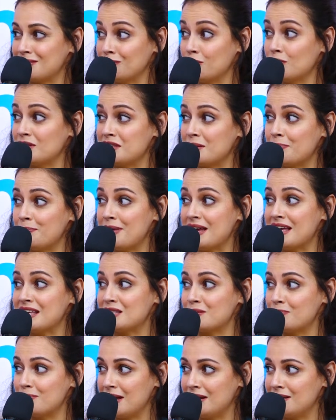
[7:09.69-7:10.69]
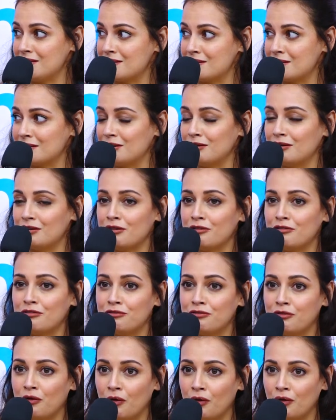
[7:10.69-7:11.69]
was the best medicine
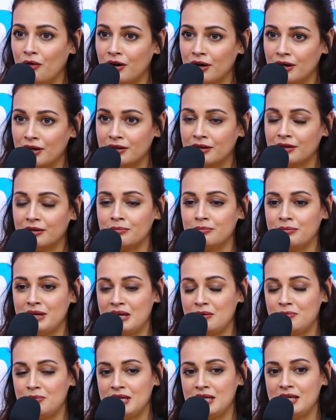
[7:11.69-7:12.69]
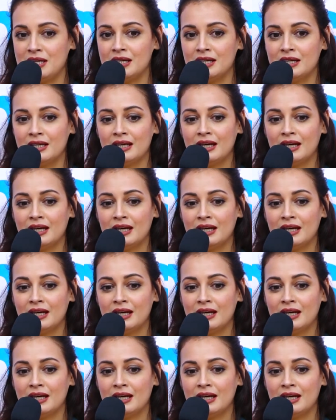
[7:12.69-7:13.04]
for her baby.